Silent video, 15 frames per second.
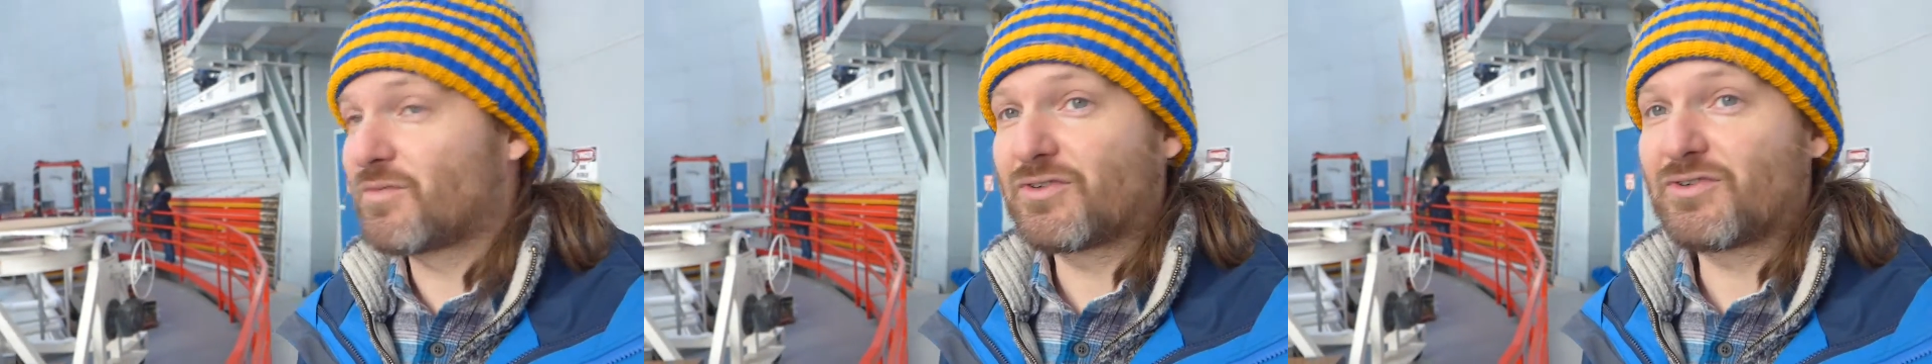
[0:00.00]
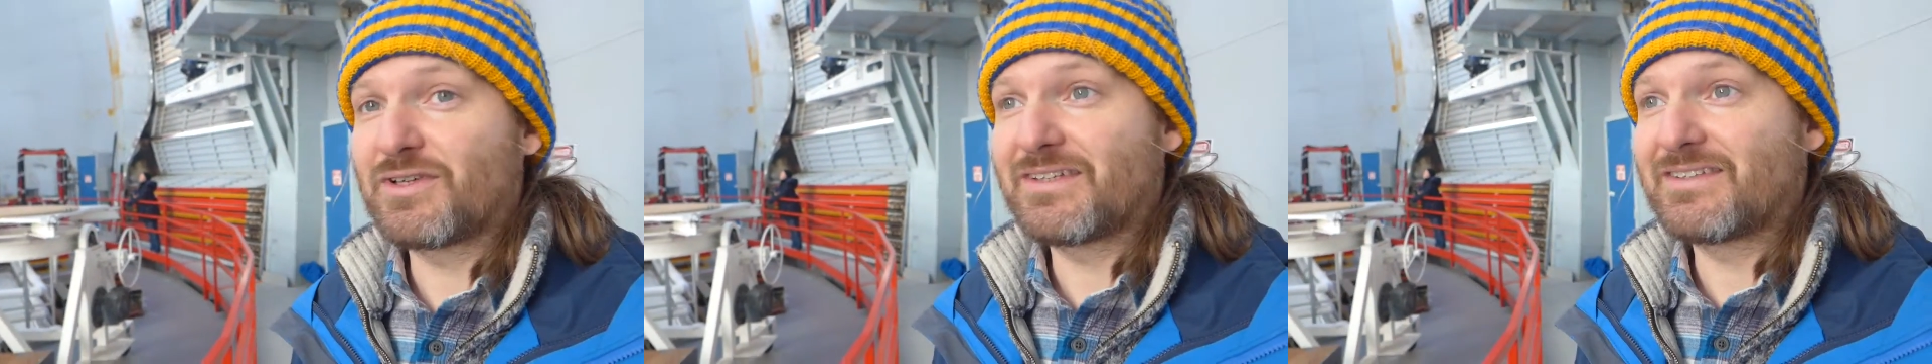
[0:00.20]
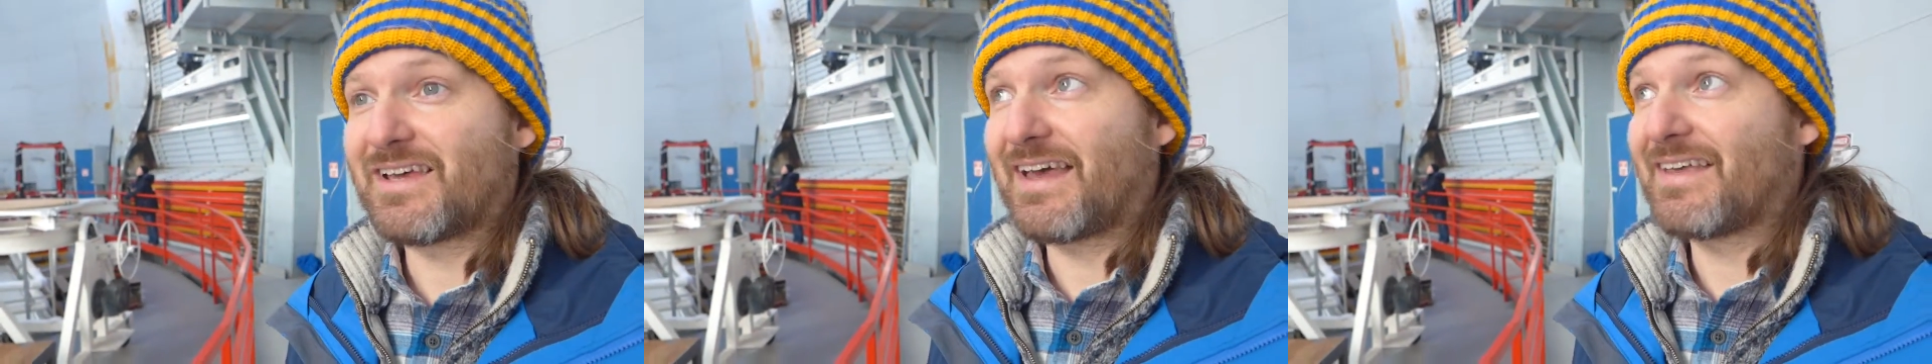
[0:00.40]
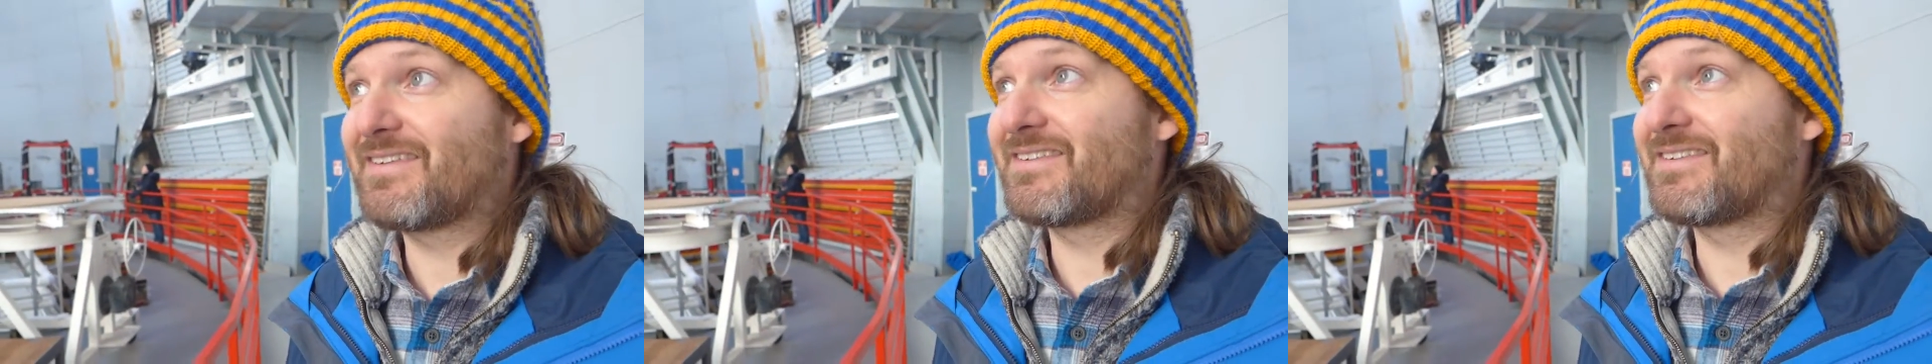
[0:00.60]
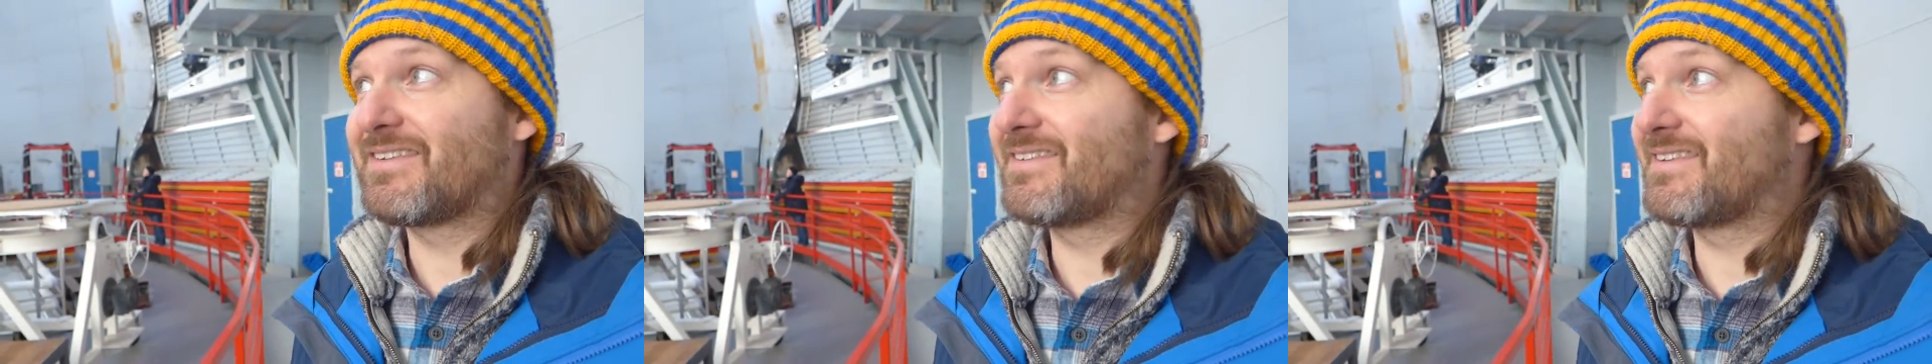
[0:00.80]
and we're doing
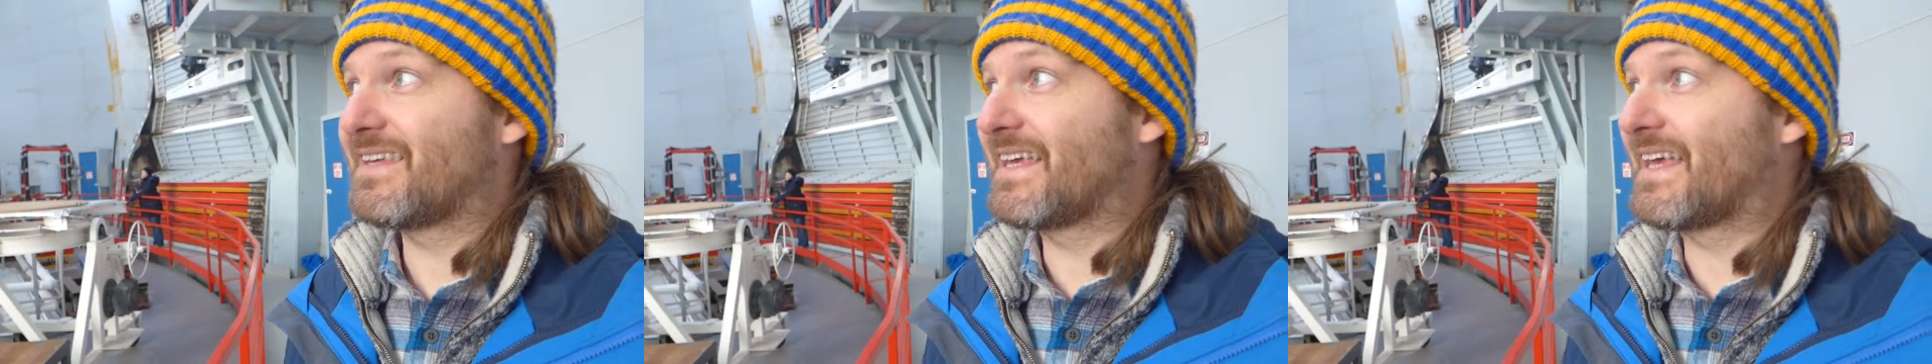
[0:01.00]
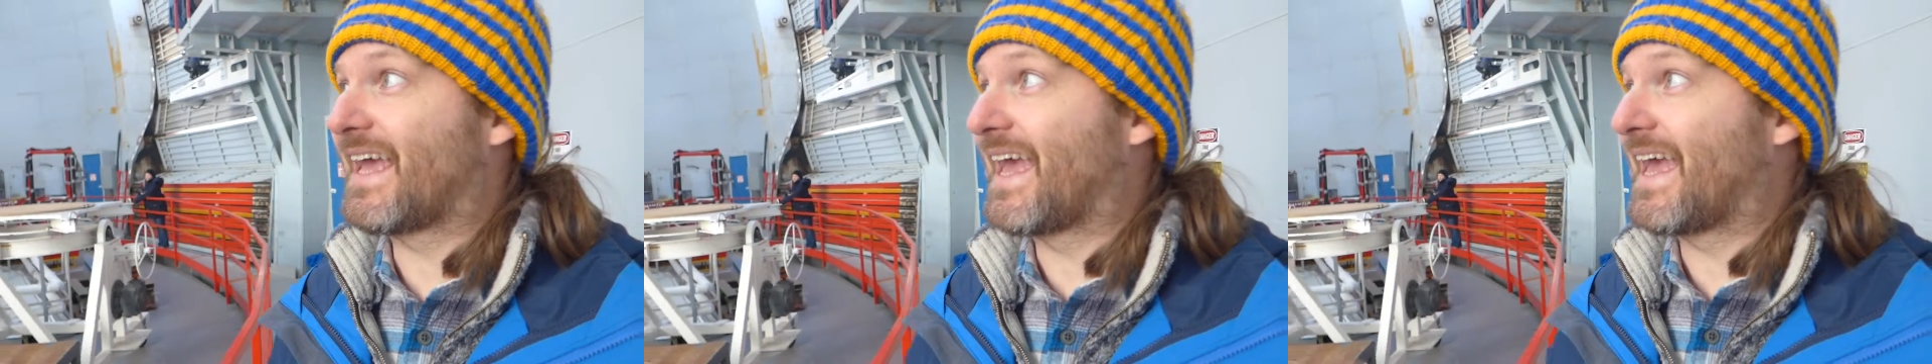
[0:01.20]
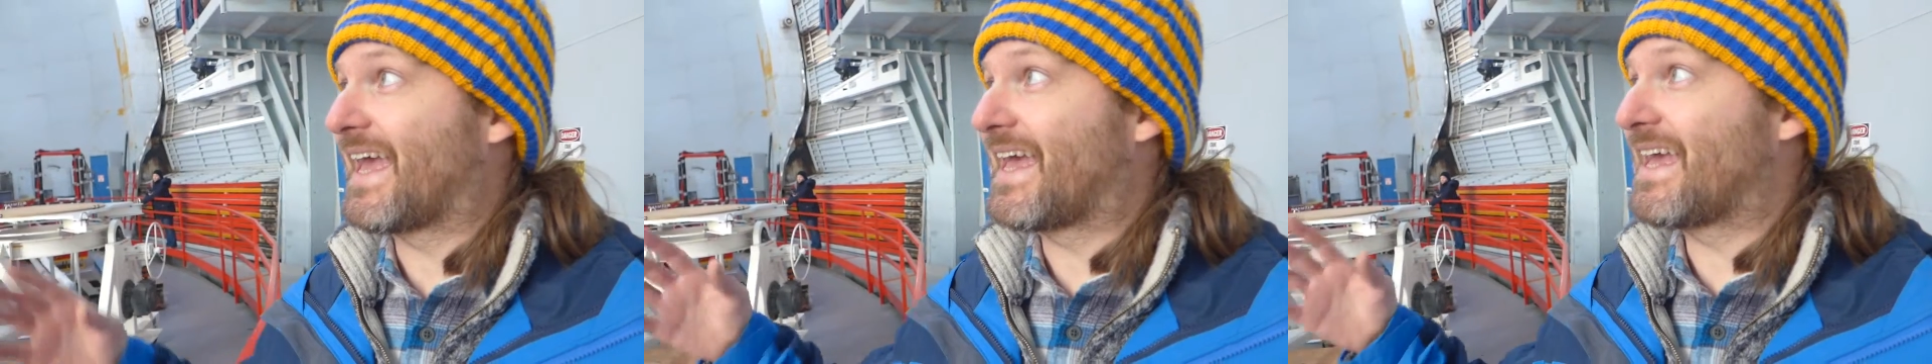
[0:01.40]
tests to see